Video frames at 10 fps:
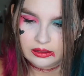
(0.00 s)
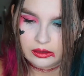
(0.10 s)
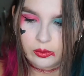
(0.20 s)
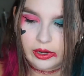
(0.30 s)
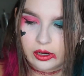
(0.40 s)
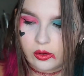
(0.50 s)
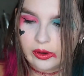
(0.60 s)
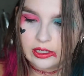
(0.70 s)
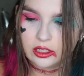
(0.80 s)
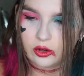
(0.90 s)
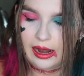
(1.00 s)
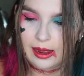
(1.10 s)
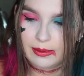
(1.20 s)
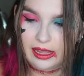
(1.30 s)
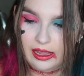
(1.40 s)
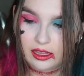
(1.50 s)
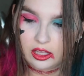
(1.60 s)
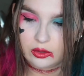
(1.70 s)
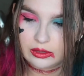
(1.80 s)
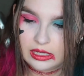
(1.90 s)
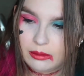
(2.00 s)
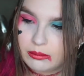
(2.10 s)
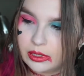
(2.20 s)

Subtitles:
we are going to grab a Q-tip